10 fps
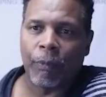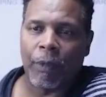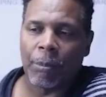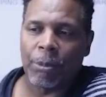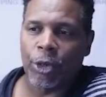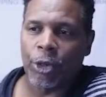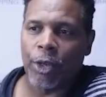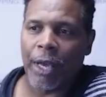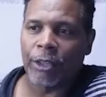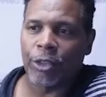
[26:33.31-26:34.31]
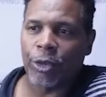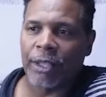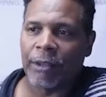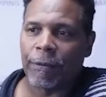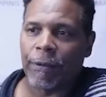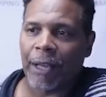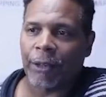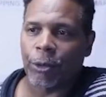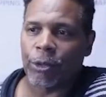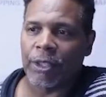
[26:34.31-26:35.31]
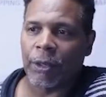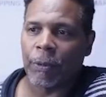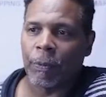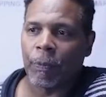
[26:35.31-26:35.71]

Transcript: I'm showing you how to trade the fractal still.